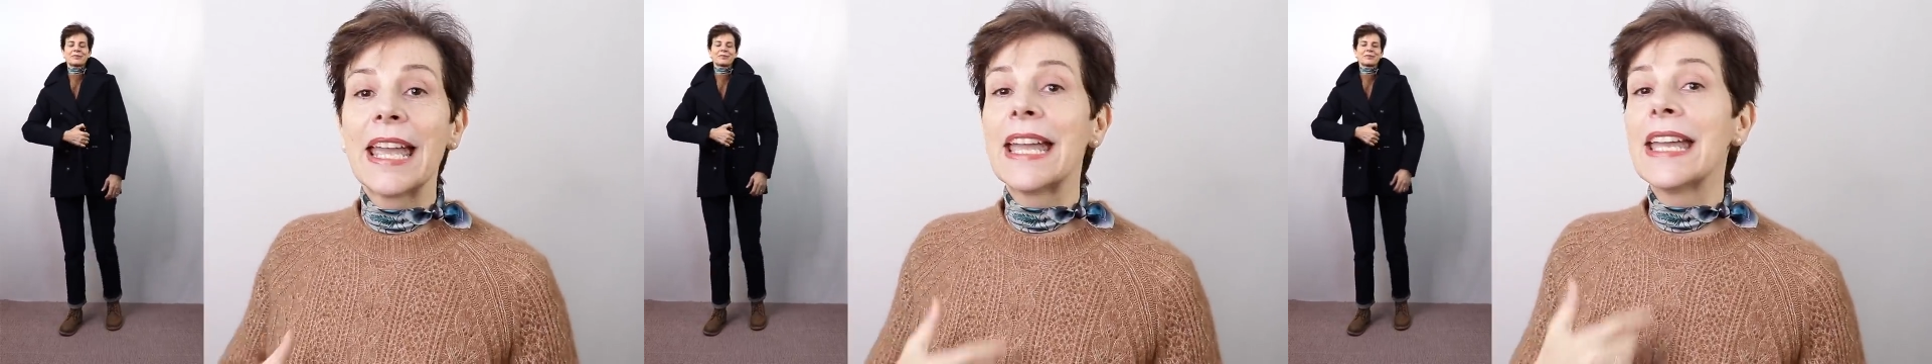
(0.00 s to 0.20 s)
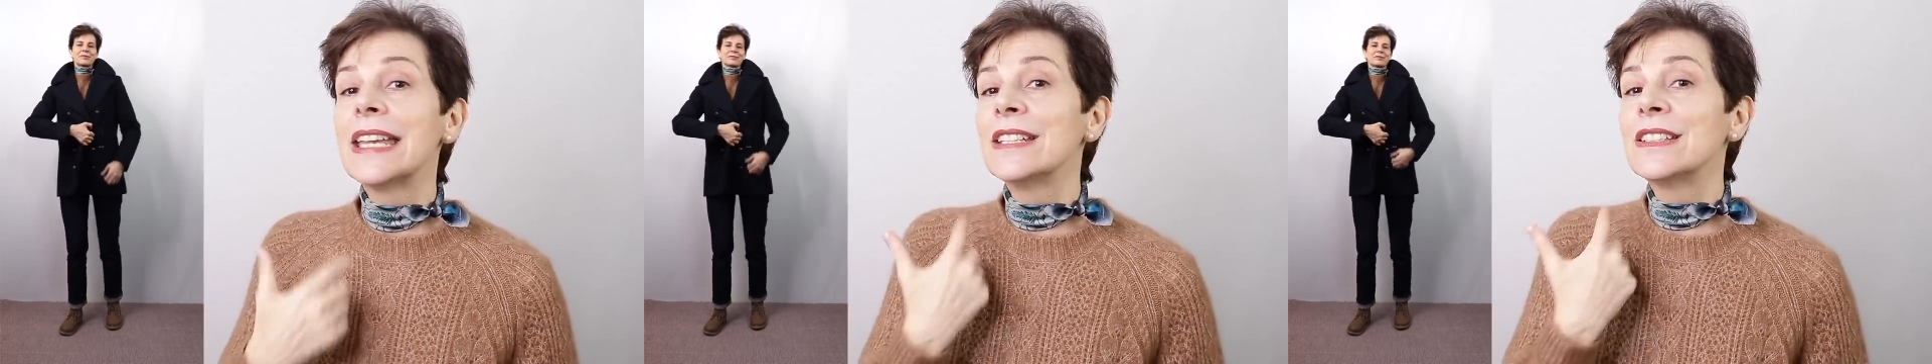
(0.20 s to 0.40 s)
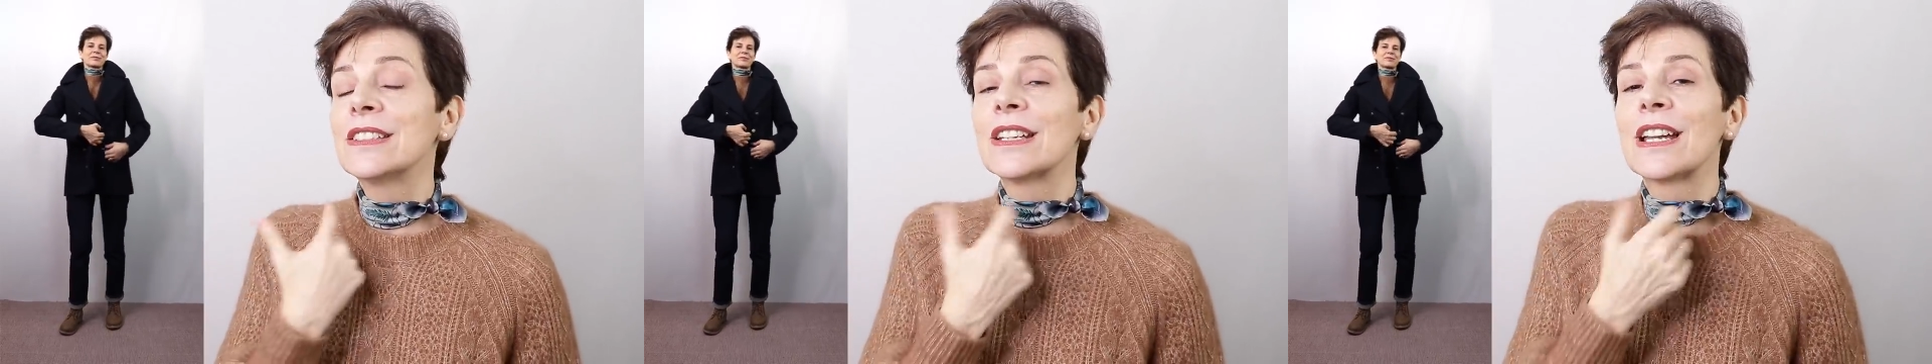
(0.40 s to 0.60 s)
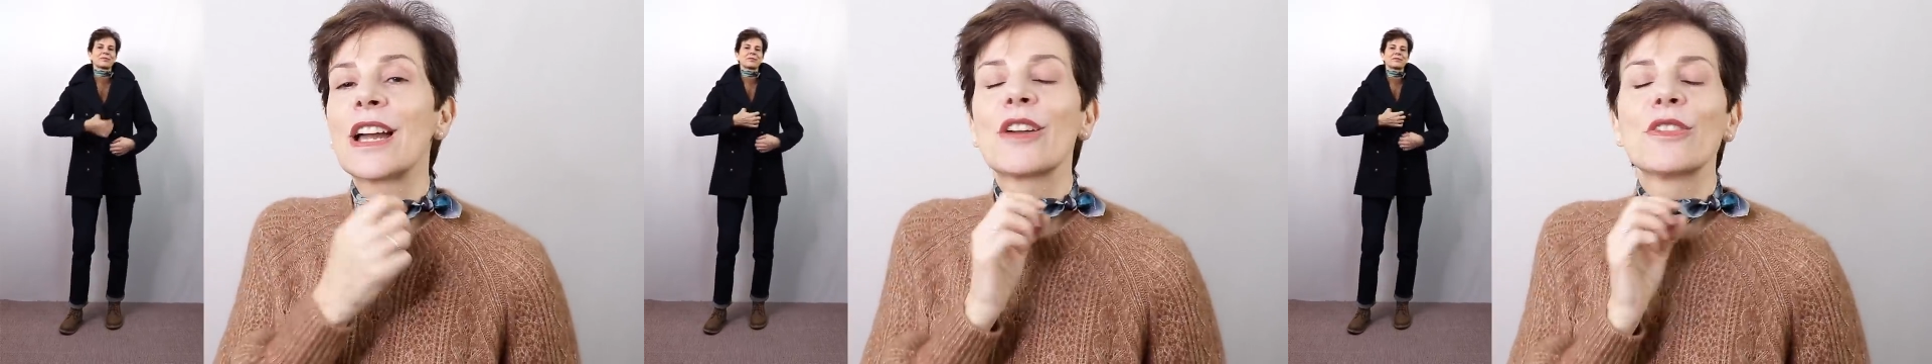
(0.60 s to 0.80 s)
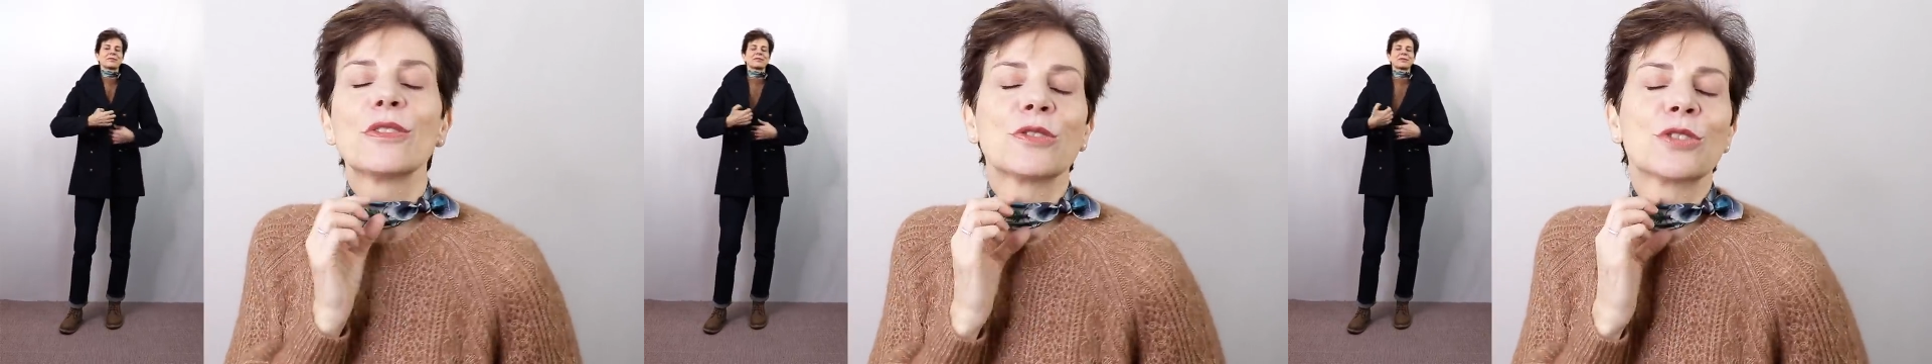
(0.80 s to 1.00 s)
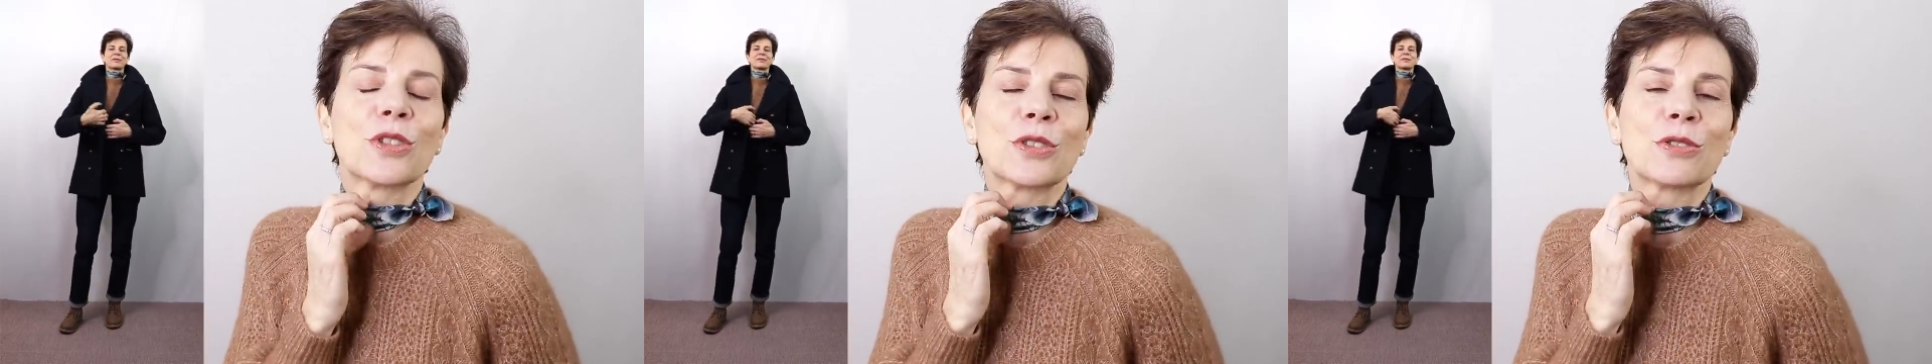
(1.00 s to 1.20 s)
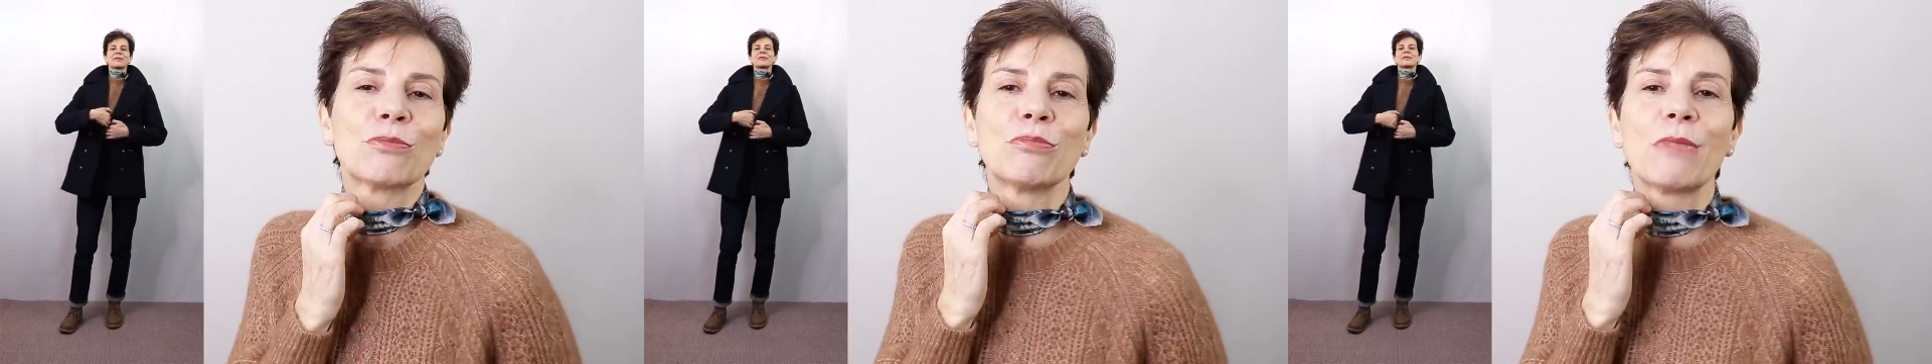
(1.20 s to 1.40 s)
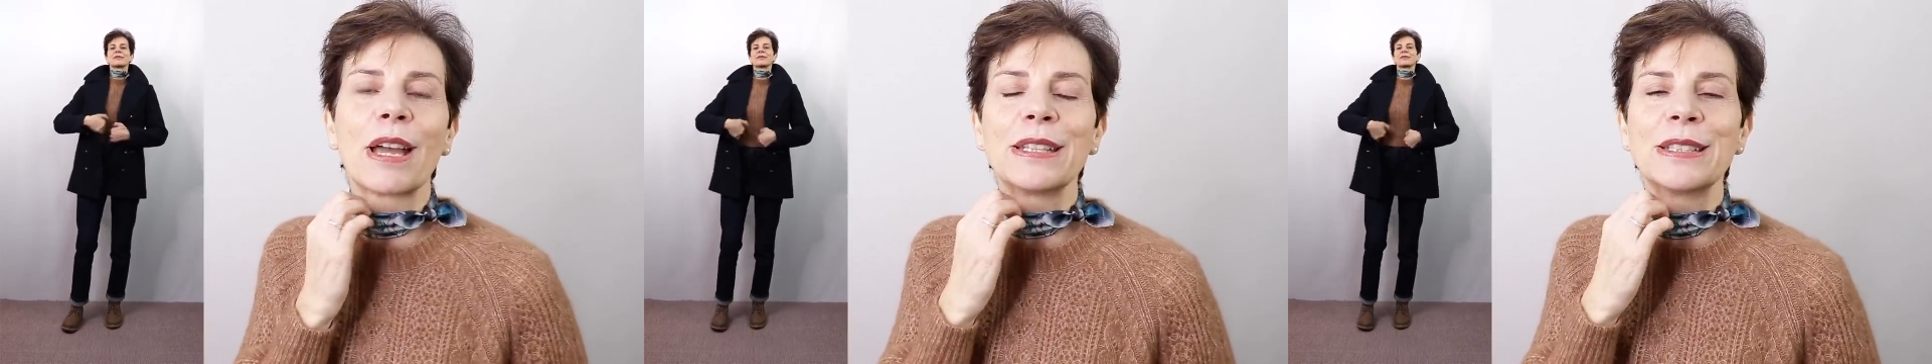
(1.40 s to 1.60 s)
and I just
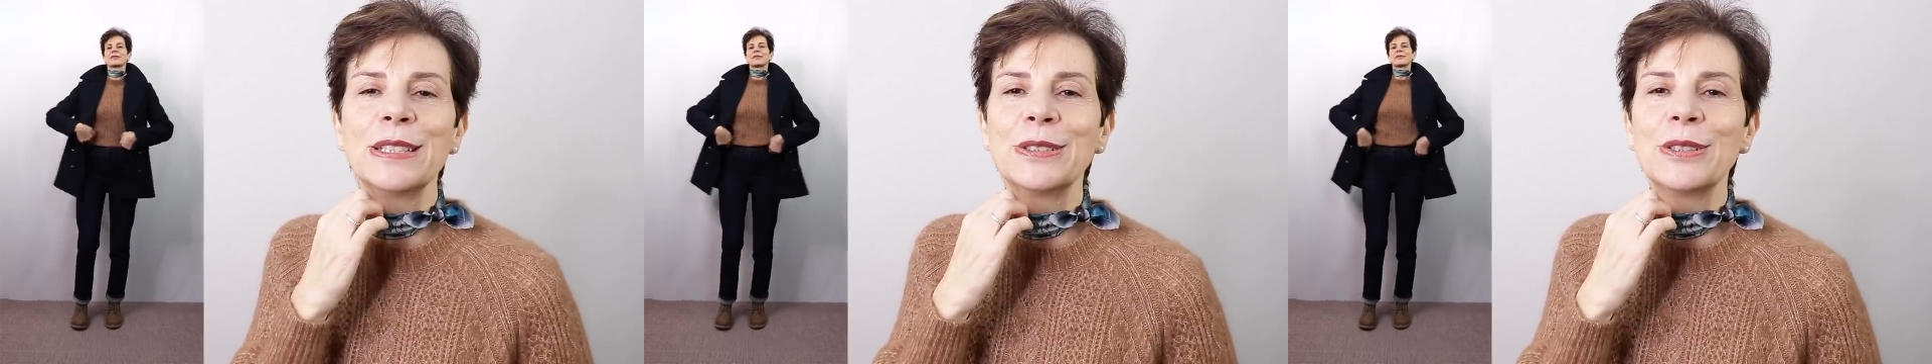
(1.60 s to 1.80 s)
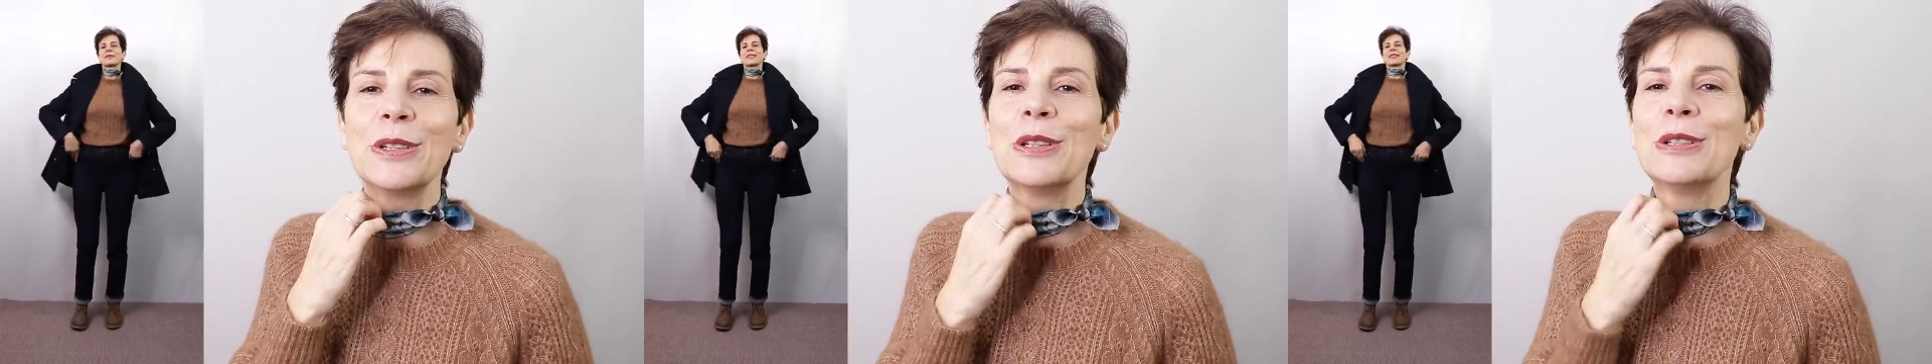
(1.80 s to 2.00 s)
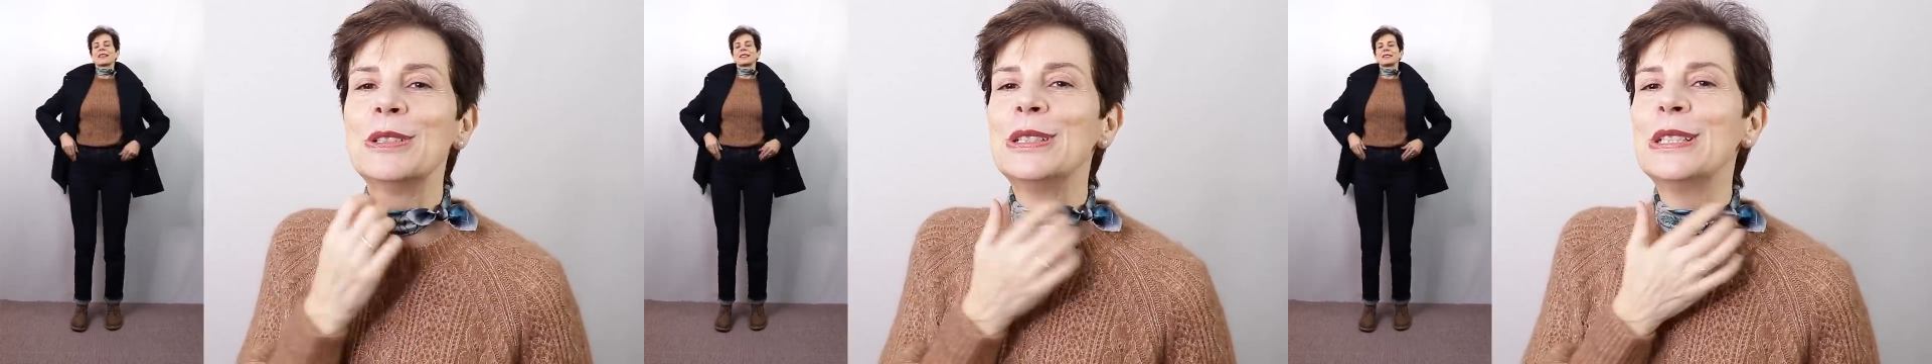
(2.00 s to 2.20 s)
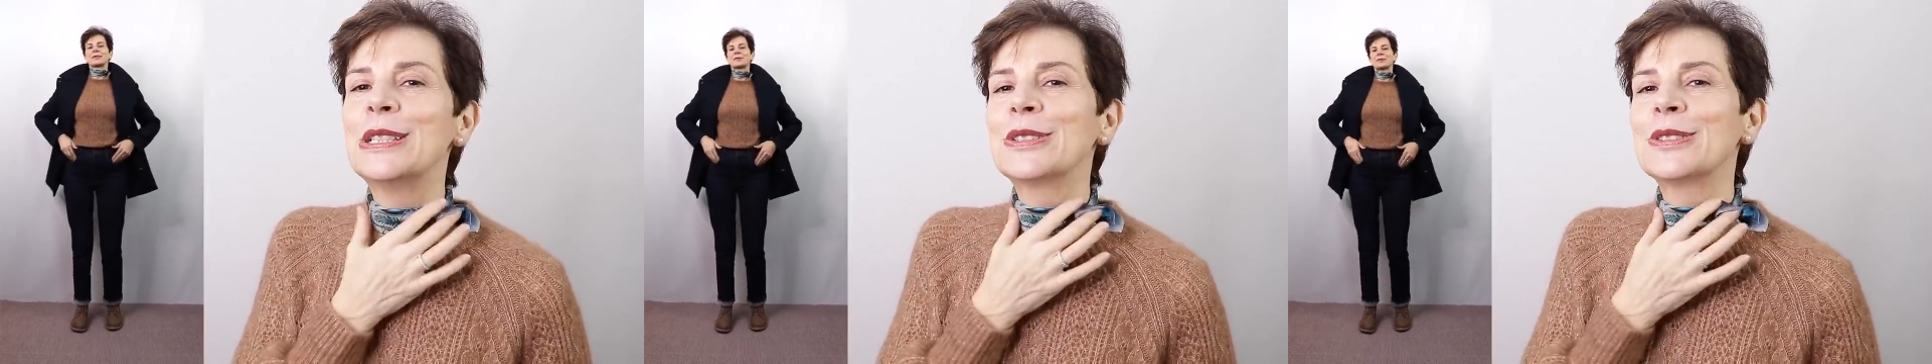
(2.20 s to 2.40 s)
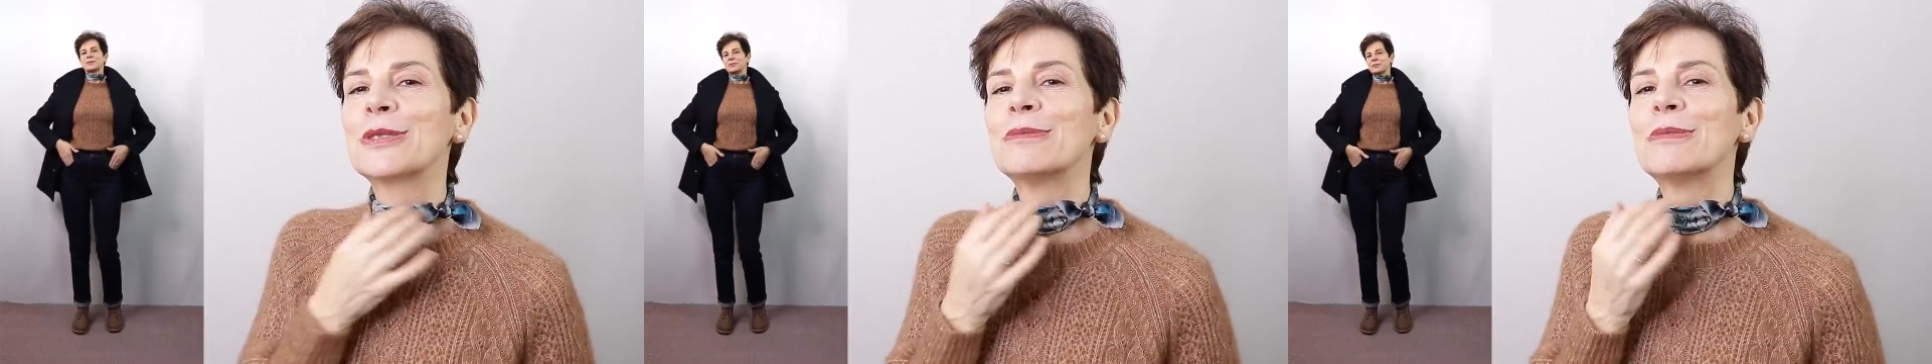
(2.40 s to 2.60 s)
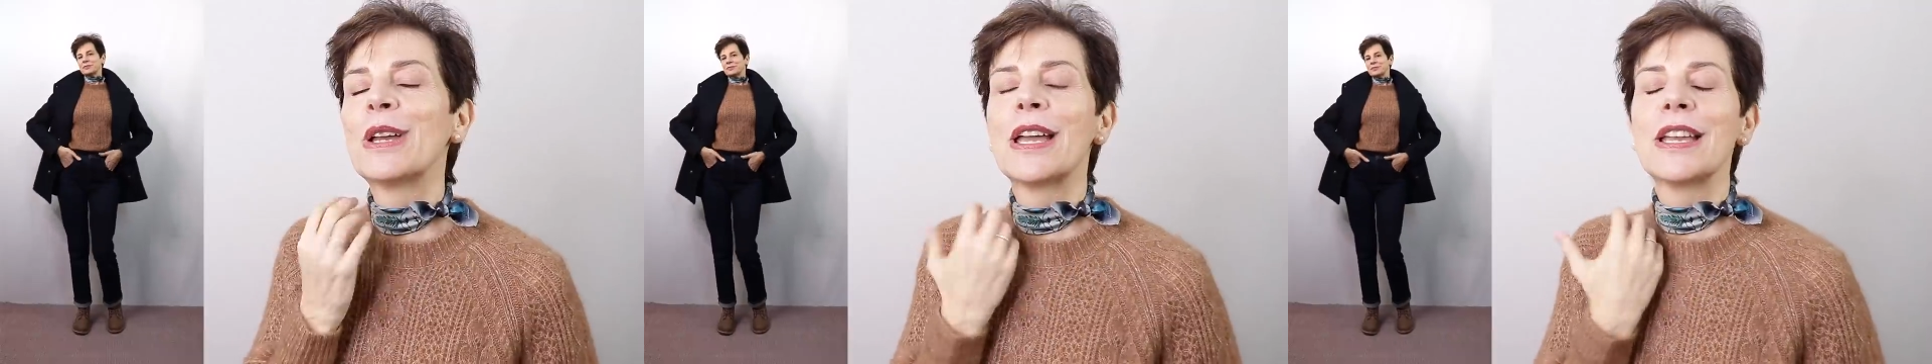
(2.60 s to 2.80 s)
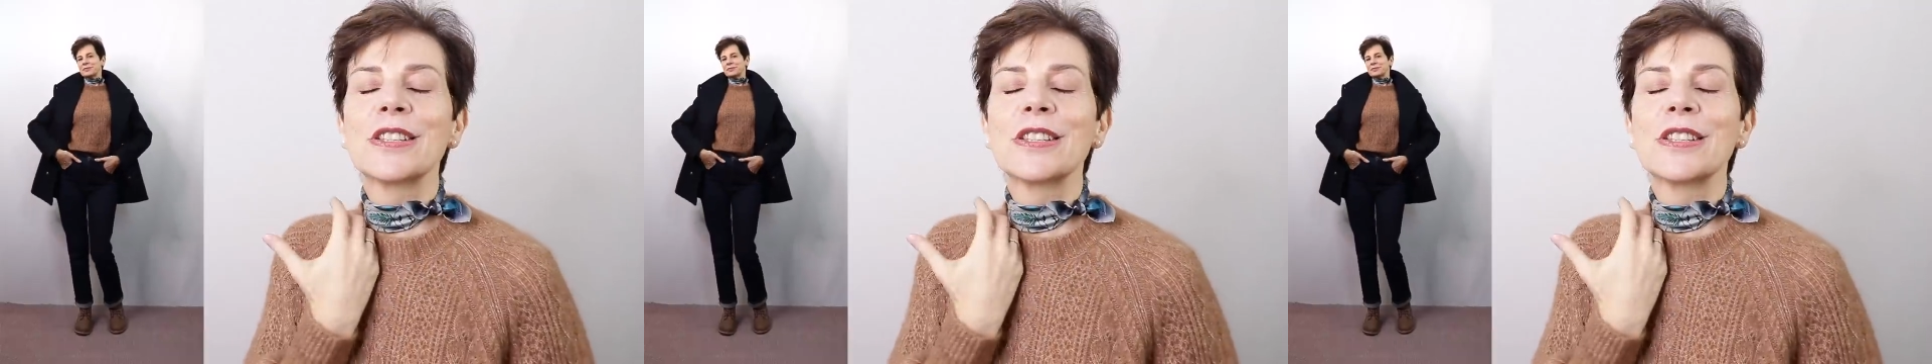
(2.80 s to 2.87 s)
added a little